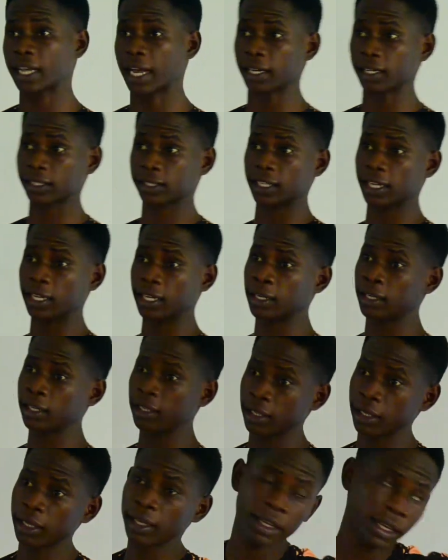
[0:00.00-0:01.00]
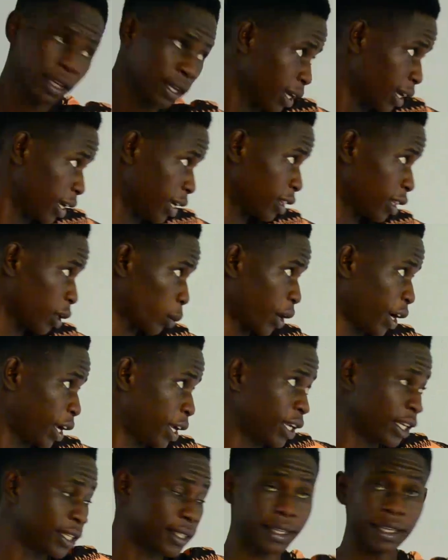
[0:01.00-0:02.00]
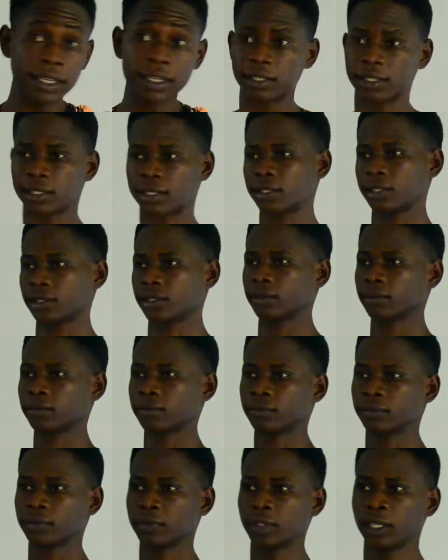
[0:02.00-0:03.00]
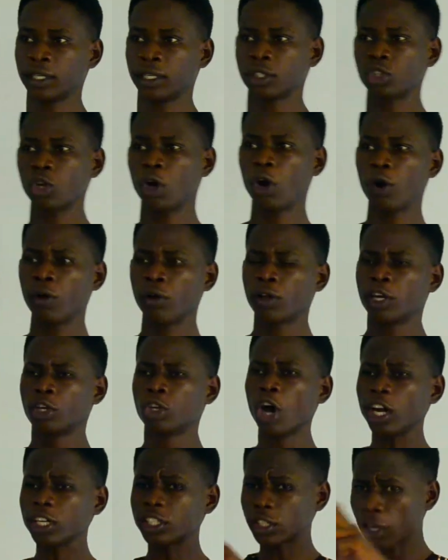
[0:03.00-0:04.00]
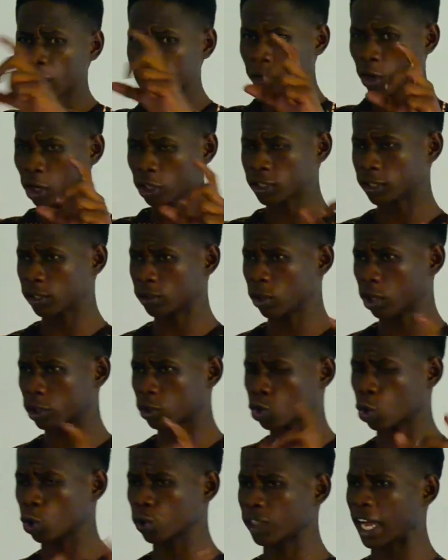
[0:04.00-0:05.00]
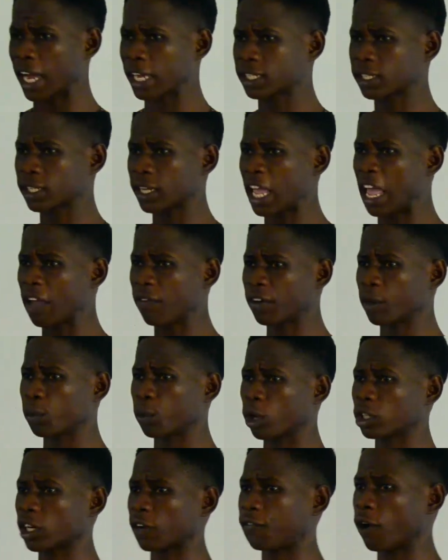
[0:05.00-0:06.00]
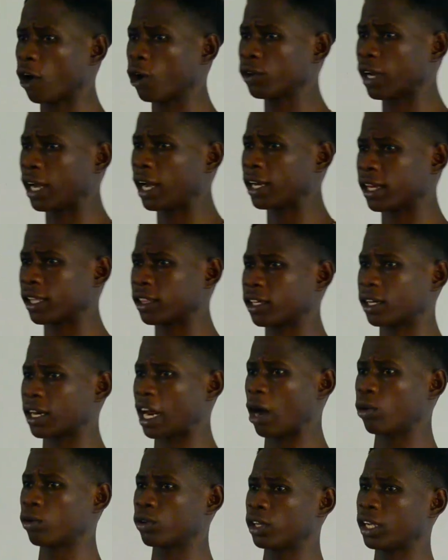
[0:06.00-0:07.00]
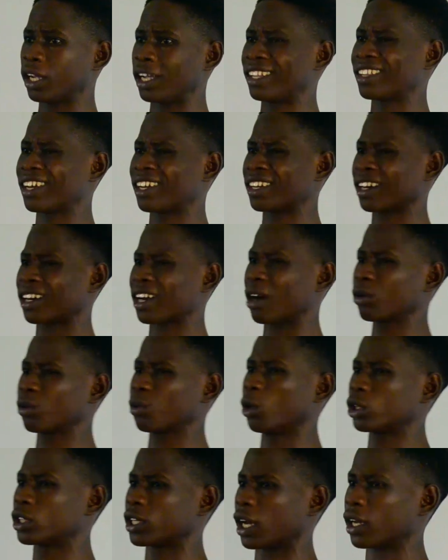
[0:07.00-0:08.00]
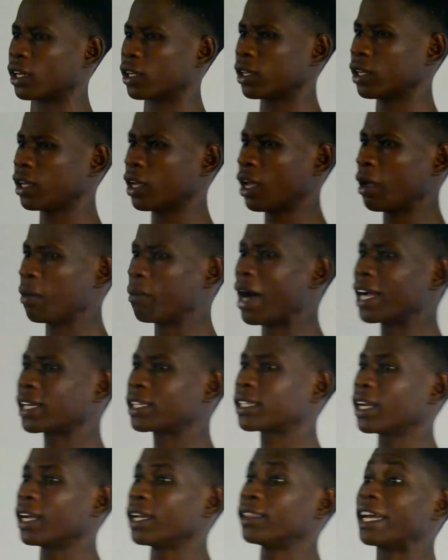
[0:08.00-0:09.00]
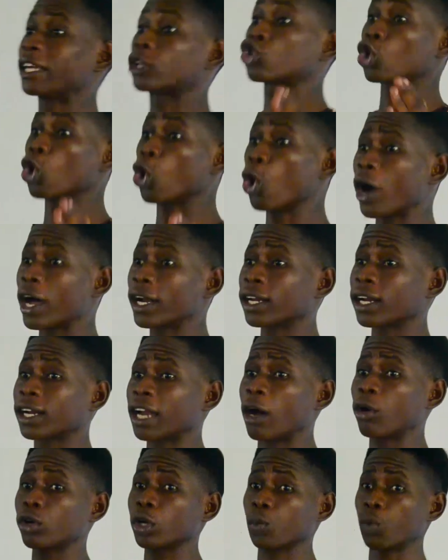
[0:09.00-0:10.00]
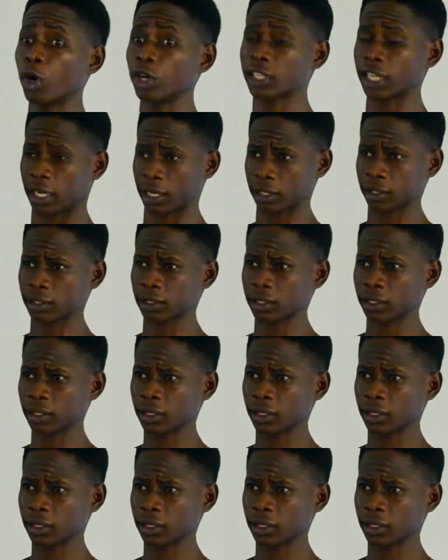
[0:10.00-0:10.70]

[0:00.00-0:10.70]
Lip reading: understand it in the way it is. So, not true that every water found under the ground is underground water, but the true underground water